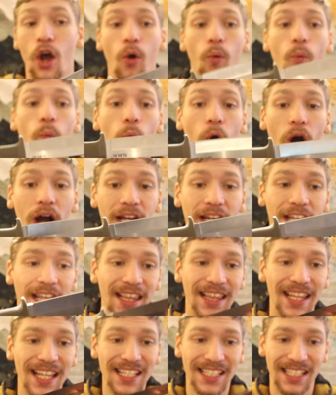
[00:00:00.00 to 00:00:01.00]

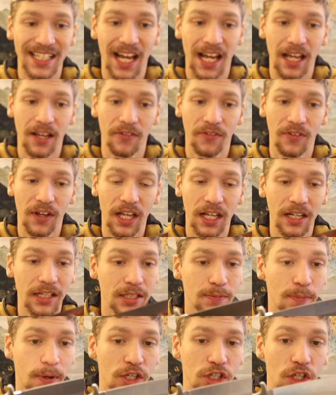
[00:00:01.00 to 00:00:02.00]
One, this knife, and
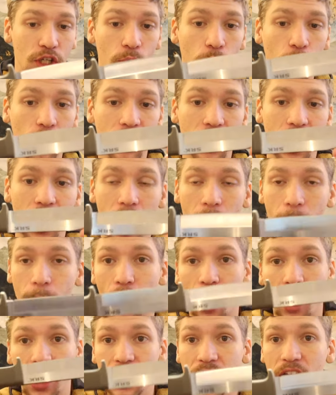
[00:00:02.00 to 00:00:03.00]
especially the one that I
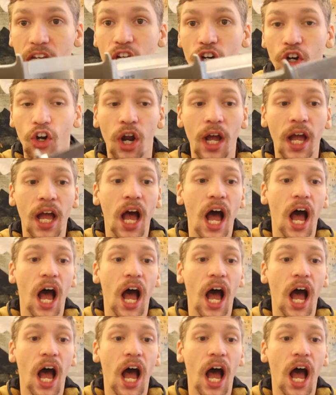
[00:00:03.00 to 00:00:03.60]
bought here,